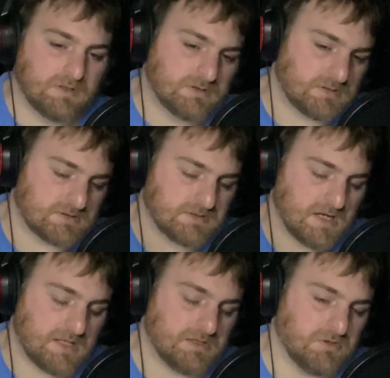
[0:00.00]
to
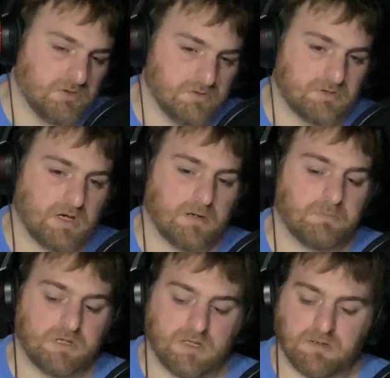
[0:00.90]
slide the new tub
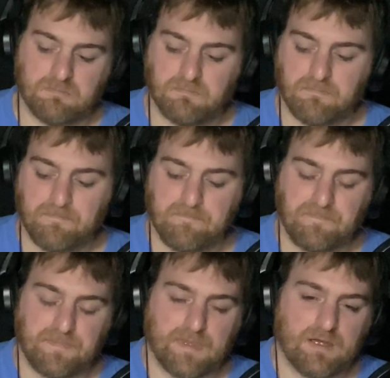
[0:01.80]
in.
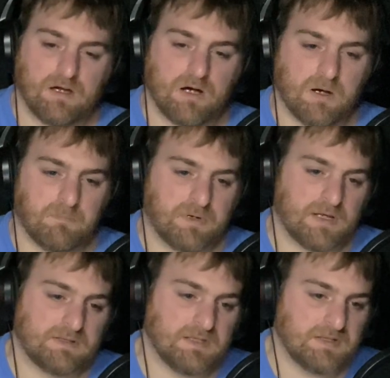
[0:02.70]
But I
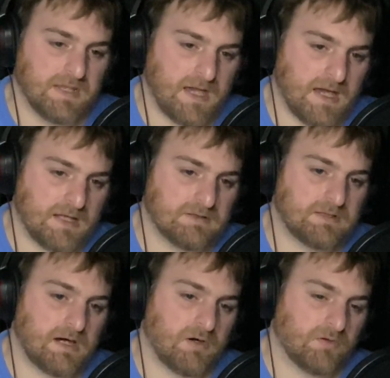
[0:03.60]
did that,
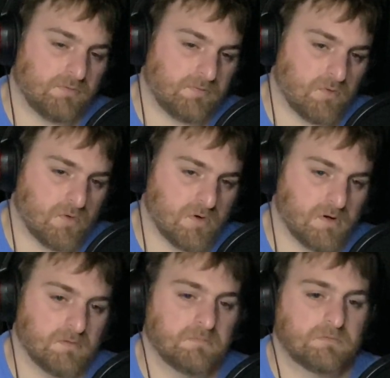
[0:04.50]
tiled the
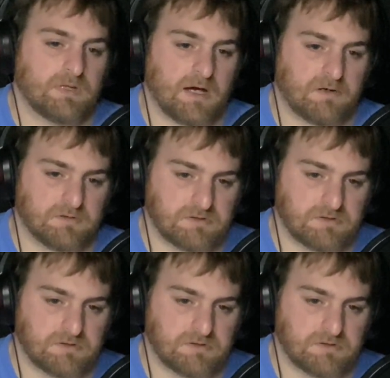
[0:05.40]
floor, tiled the